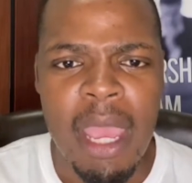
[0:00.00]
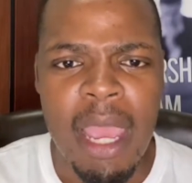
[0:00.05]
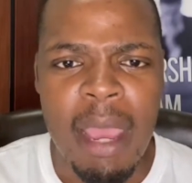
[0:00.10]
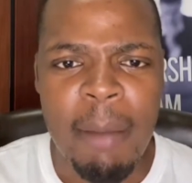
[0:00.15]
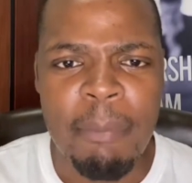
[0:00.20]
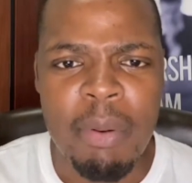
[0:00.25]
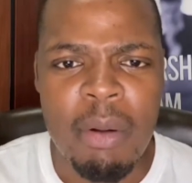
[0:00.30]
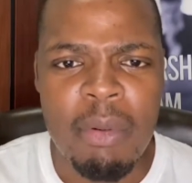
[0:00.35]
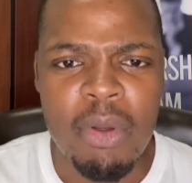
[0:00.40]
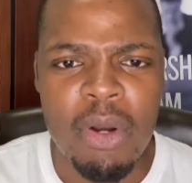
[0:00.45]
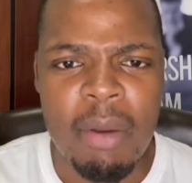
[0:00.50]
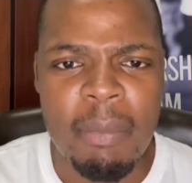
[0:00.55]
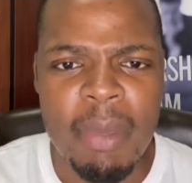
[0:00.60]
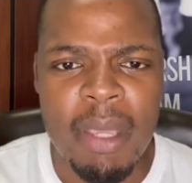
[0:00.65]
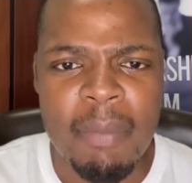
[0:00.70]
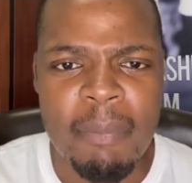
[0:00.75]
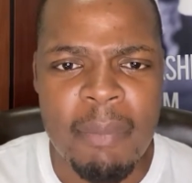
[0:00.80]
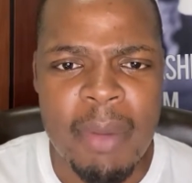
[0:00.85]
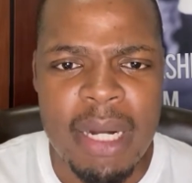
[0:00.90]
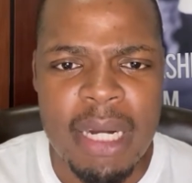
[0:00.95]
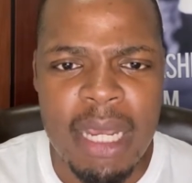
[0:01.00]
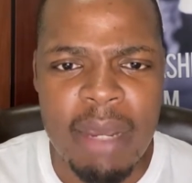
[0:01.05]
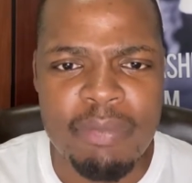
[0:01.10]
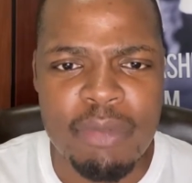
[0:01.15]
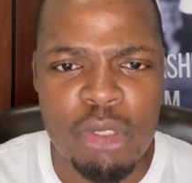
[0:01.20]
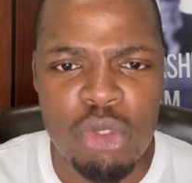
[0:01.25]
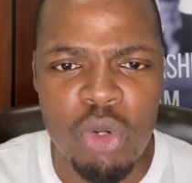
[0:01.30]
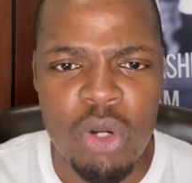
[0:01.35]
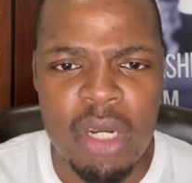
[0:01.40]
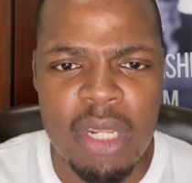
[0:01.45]
I'm probably gonna make money
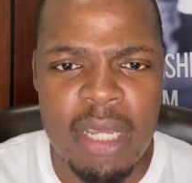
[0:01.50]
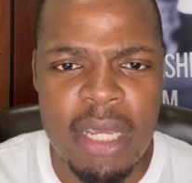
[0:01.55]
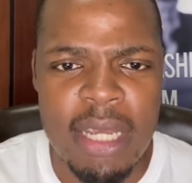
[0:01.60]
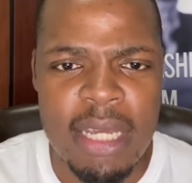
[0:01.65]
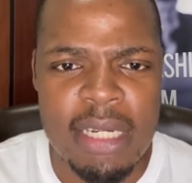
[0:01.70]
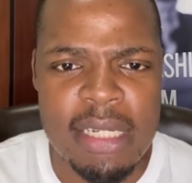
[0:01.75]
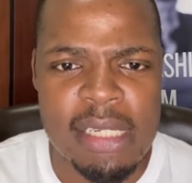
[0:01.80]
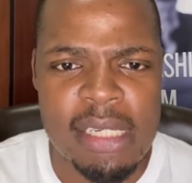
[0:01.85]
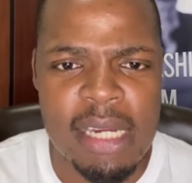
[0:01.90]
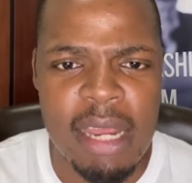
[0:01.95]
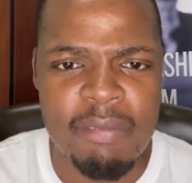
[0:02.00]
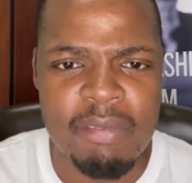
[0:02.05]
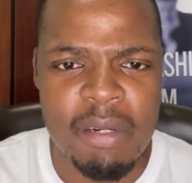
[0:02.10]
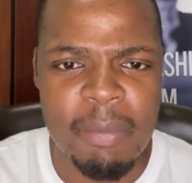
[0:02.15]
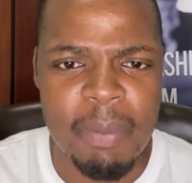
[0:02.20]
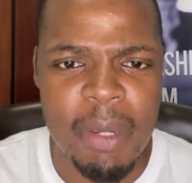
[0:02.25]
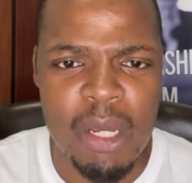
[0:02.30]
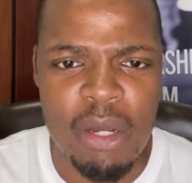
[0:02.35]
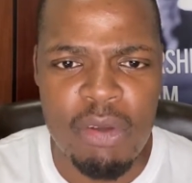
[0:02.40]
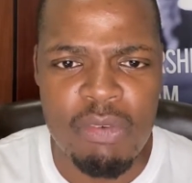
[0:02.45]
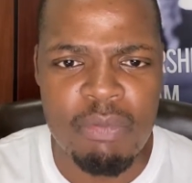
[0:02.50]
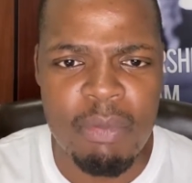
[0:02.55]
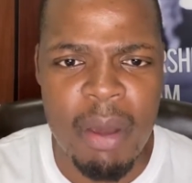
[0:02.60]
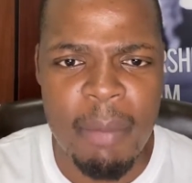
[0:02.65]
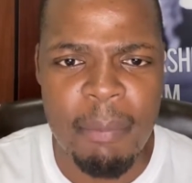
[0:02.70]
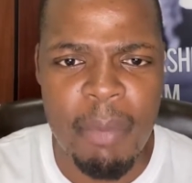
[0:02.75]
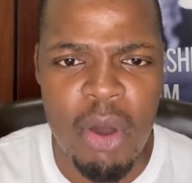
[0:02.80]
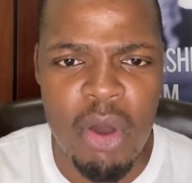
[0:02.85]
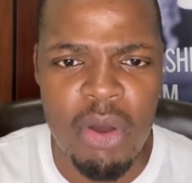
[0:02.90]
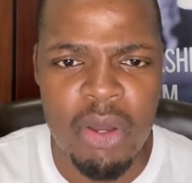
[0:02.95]
after 20 years after paying off my
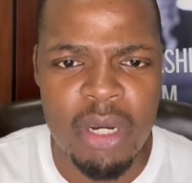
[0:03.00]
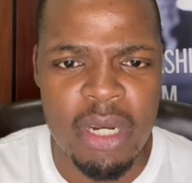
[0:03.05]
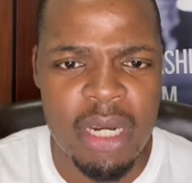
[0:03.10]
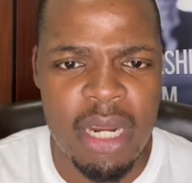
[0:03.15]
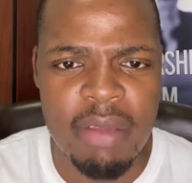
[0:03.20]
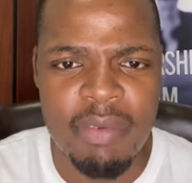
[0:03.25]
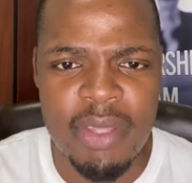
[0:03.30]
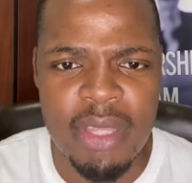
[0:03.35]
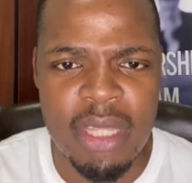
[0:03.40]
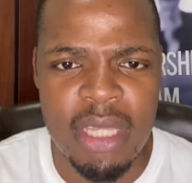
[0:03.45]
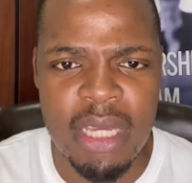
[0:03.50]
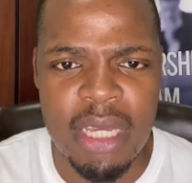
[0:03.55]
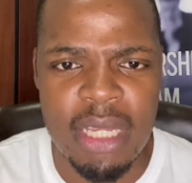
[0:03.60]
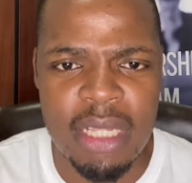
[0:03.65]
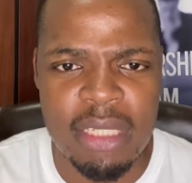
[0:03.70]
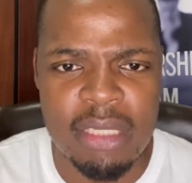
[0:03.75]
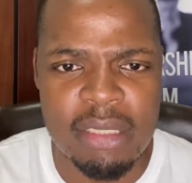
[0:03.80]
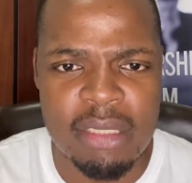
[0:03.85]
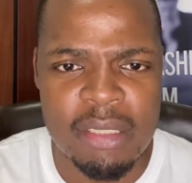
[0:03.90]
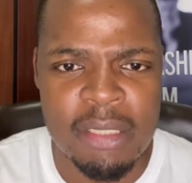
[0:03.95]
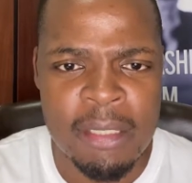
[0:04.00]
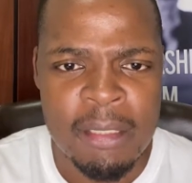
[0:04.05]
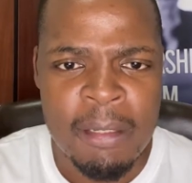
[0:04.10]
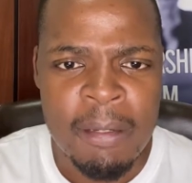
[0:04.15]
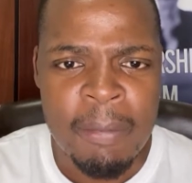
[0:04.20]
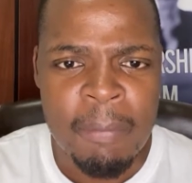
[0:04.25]
bond and everything else.